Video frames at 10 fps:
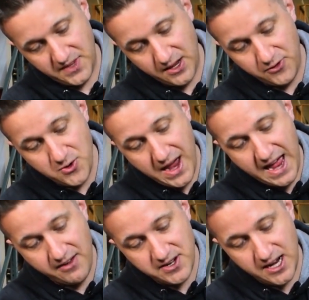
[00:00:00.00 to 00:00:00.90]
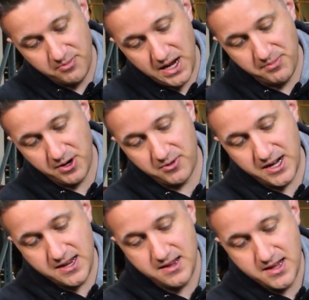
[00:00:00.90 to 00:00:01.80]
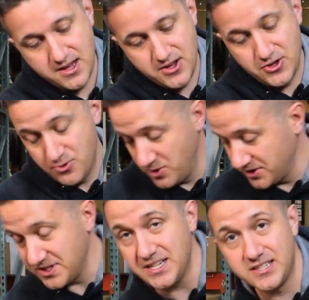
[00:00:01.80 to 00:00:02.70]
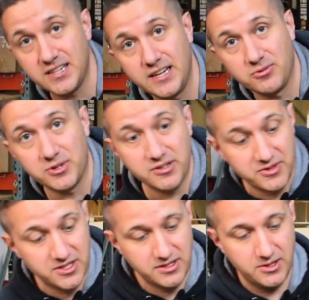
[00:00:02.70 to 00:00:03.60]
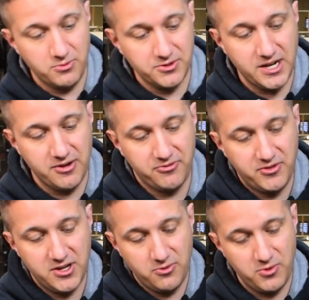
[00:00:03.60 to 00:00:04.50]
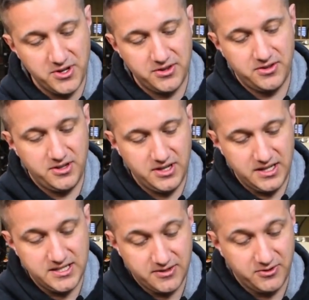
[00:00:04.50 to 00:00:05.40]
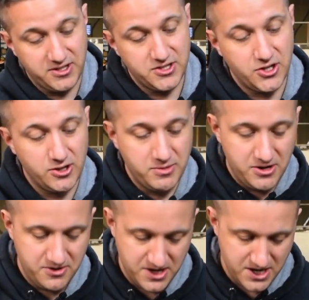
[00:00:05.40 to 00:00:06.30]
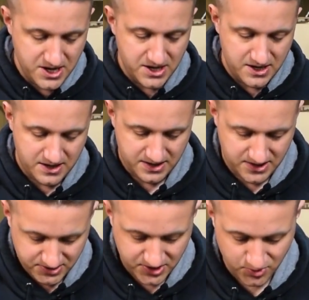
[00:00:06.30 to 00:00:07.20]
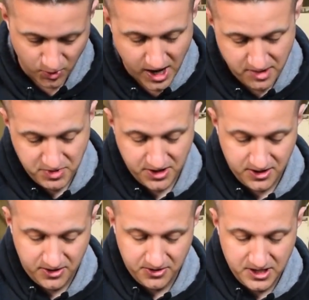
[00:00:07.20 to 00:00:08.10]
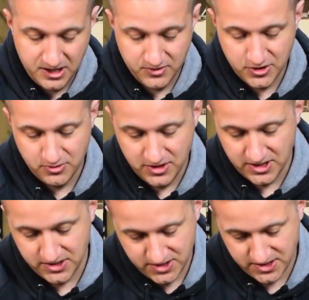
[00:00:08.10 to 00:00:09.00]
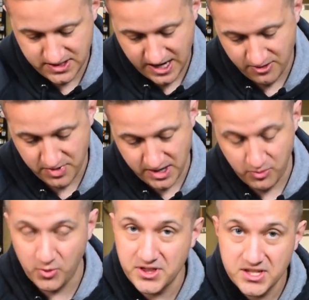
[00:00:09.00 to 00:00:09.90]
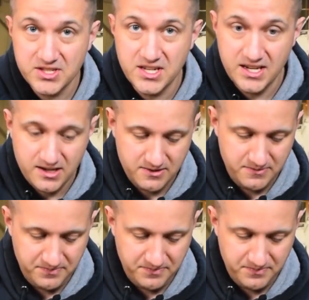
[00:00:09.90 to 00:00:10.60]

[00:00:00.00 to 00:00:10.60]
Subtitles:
if you have a downpipe already, you will need to get rid of it. It will not fit with a different turbo. This is why PRL gives you this downpipe with this kit,